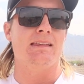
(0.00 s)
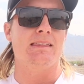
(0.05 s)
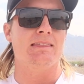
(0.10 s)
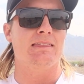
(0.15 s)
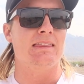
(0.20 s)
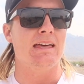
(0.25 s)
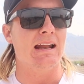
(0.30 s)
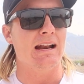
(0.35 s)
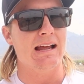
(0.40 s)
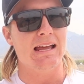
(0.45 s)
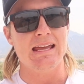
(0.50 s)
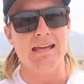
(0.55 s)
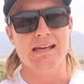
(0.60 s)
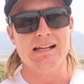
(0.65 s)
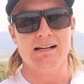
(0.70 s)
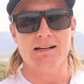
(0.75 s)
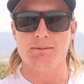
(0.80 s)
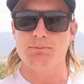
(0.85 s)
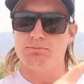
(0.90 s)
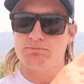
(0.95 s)
Then I
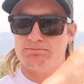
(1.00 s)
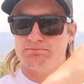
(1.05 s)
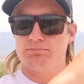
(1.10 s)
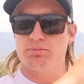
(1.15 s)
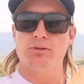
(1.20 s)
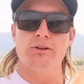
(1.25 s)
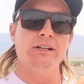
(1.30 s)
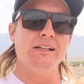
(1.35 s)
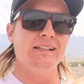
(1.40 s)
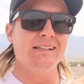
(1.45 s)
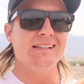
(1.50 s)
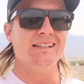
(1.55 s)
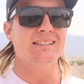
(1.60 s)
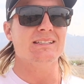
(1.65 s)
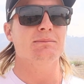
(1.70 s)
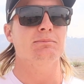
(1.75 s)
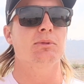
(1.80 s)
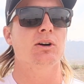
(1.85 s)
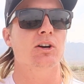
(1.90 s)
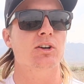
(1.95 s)
hit a pretty
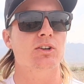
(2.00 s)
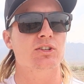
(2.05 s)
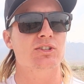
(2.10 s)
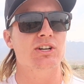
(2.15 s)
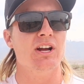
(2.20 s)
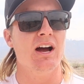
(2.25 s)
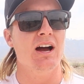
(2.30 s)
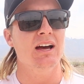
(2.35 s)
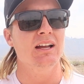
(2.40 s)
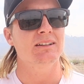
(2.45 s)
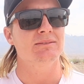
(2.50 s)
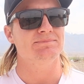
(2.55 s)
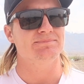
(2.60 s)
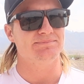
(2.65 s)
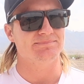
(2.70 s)
decent bunker shot.